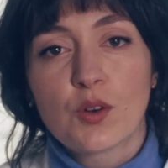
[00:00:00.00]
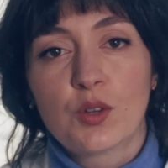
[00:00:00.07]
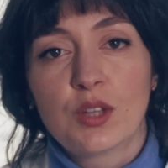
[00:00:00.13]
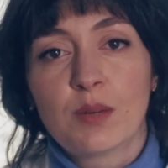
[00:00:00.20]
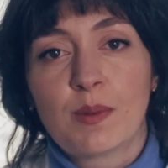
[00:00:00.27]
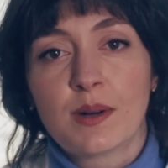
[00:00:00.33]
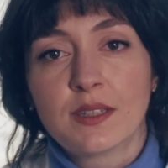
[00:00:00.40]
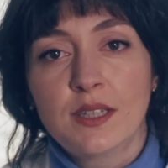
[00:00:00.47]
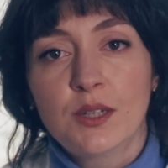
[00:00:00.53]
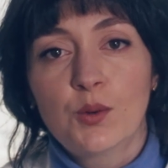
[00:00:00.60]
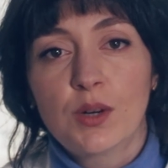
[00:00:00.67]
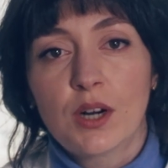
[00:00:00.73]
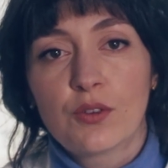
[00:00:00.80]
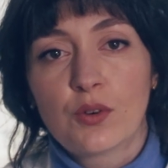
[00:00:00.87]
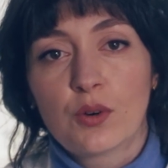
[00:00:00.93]
on the
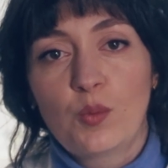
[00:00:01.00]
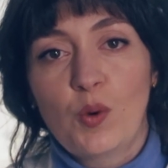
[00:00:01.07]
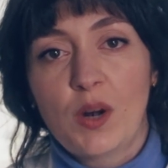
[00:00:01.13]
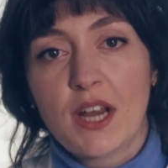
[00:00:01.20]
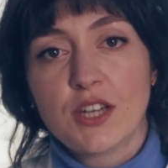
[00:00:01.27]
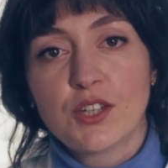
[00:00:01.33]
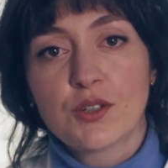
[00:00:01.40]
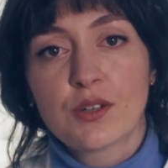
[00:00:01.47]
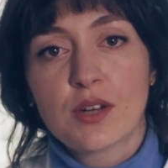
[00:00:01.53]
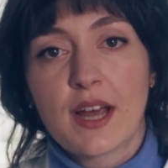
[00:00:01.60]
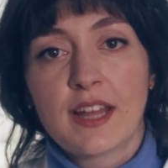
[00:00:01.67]
particular formulation